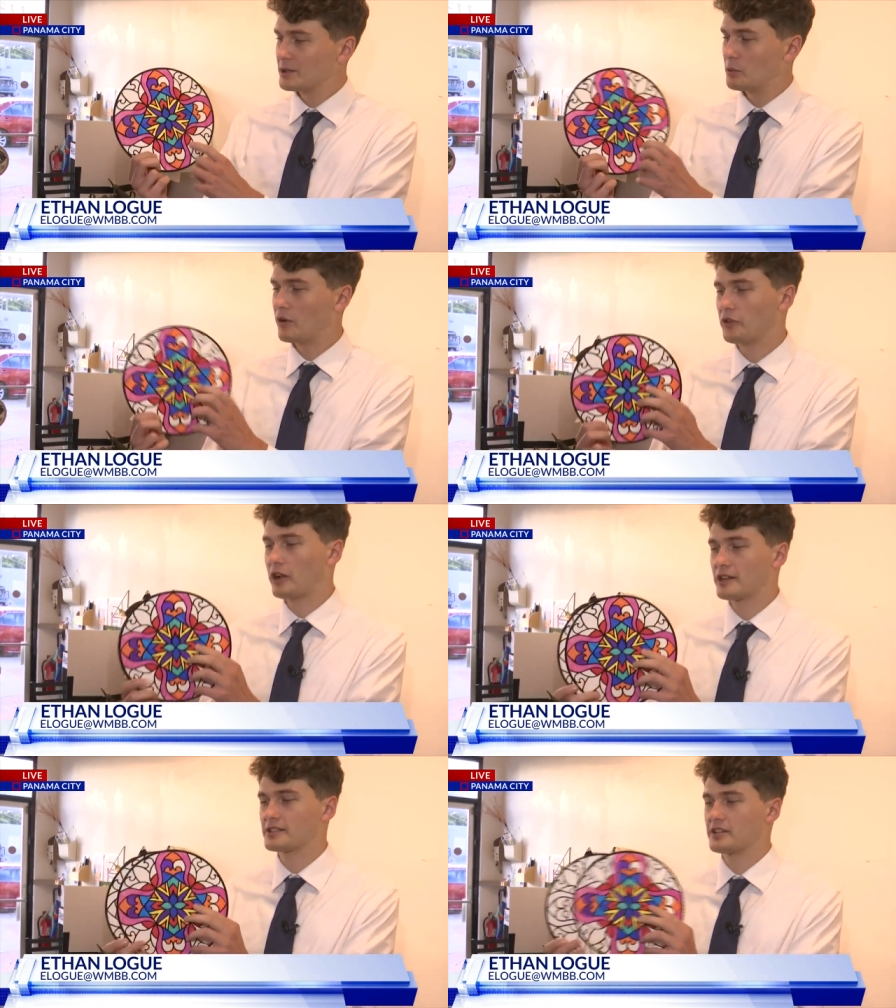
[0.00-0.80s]
Well, full
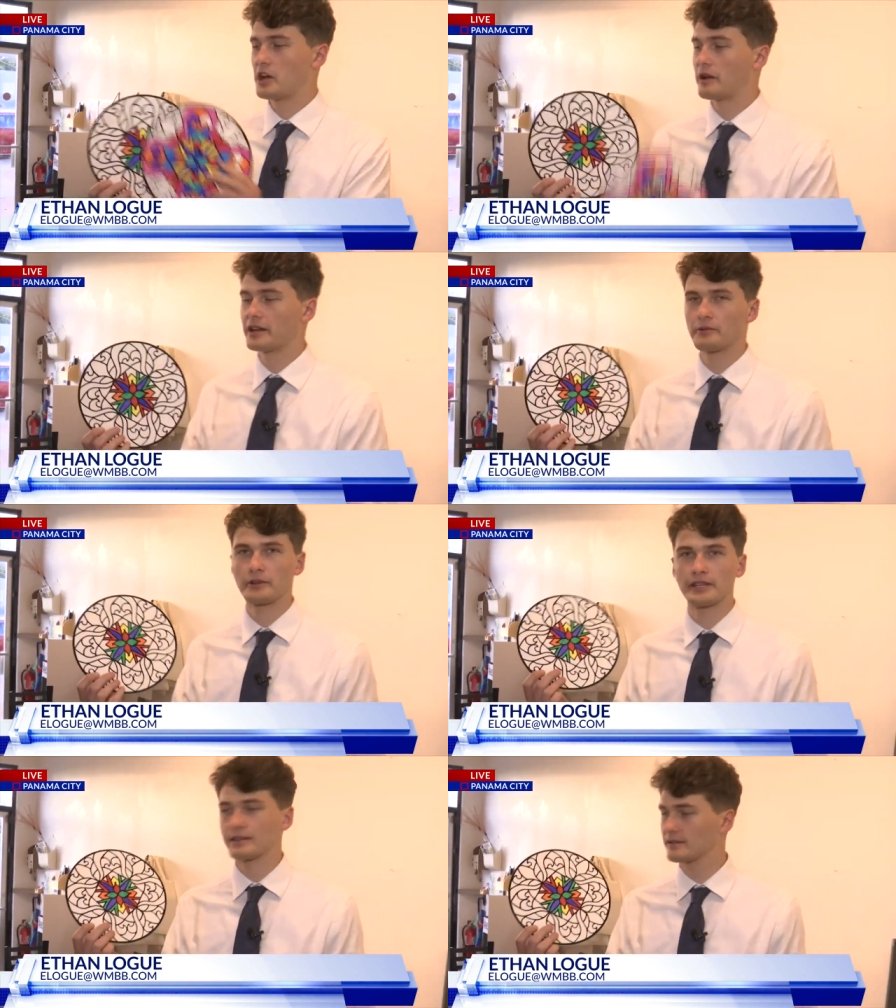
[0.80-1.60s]
honestly, no, I didn't
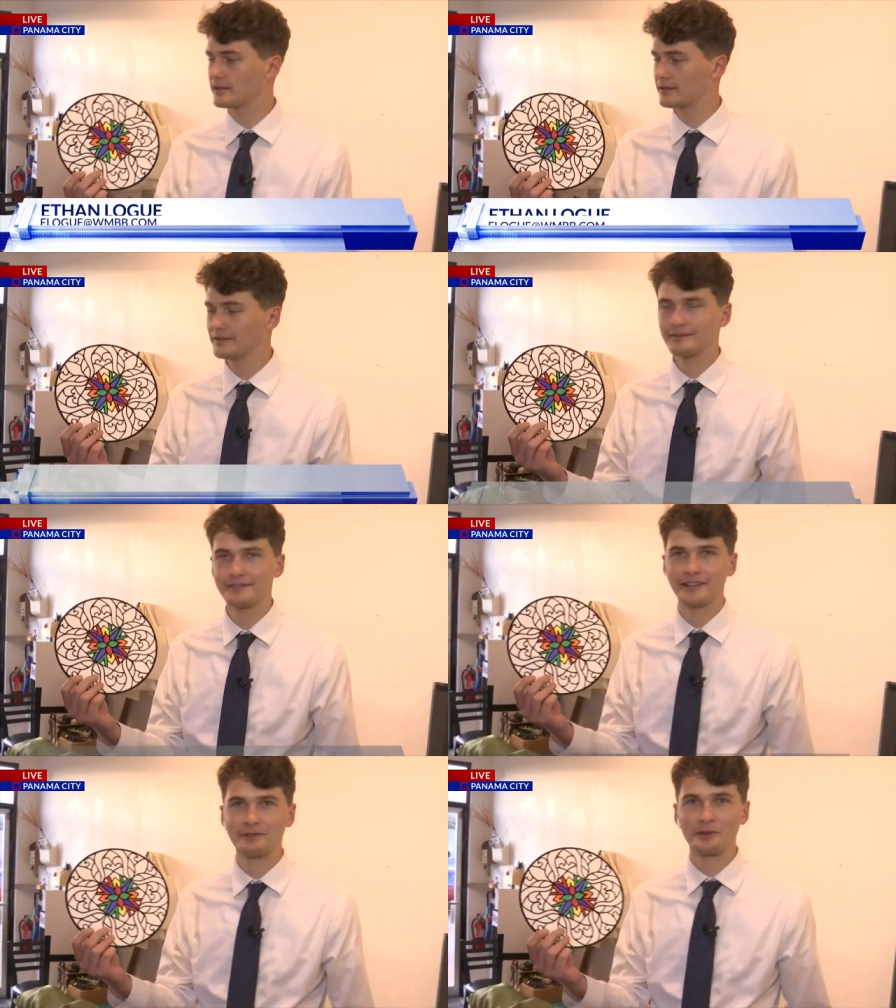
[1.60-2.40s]
really
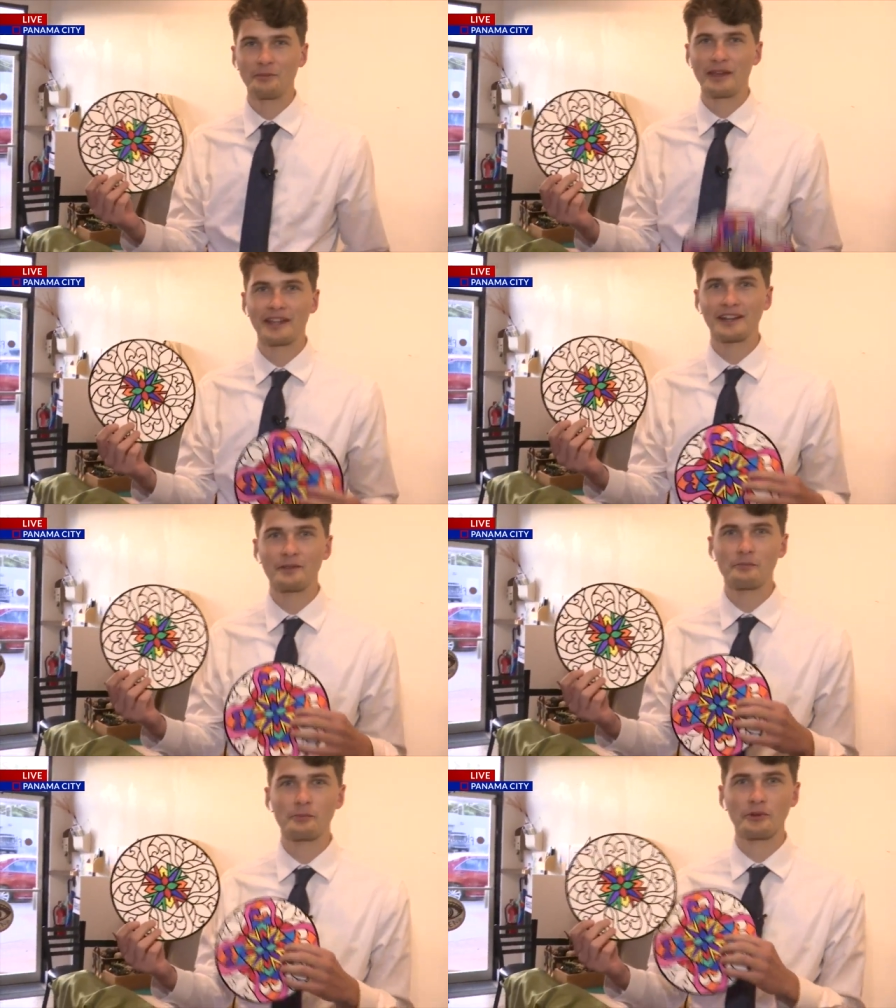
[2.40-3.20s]
I didn't really make any
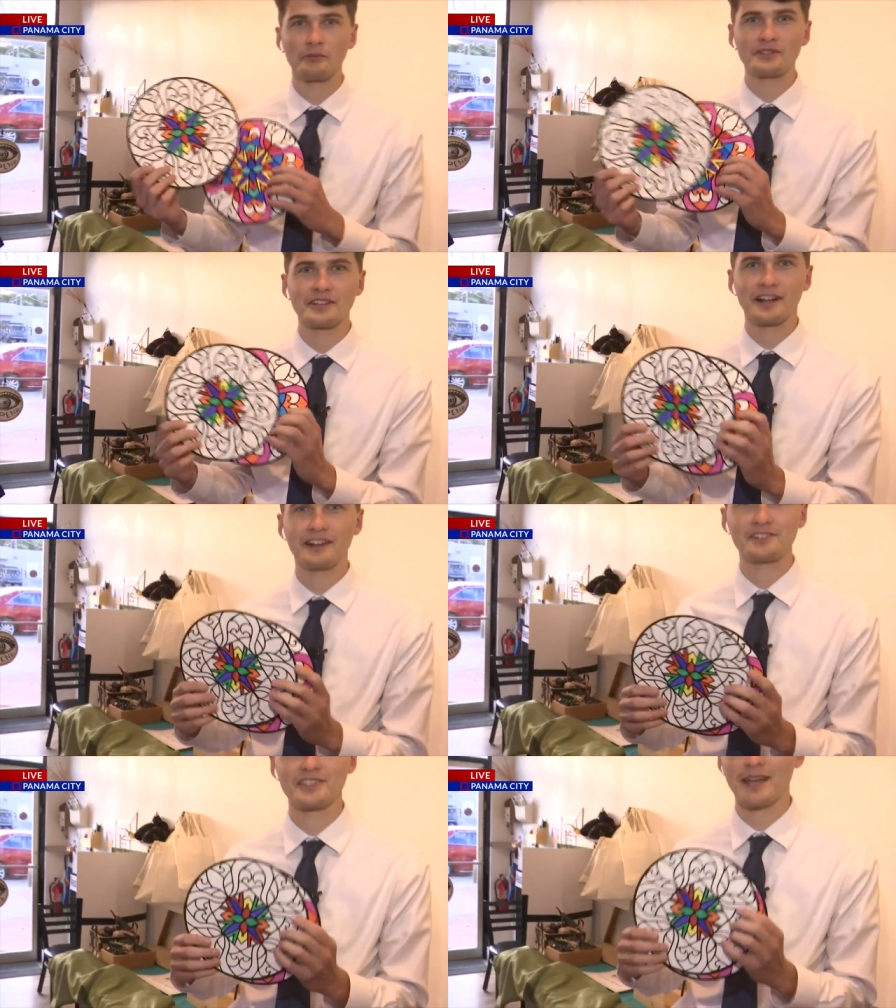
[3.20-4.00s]
improvements. I kind of just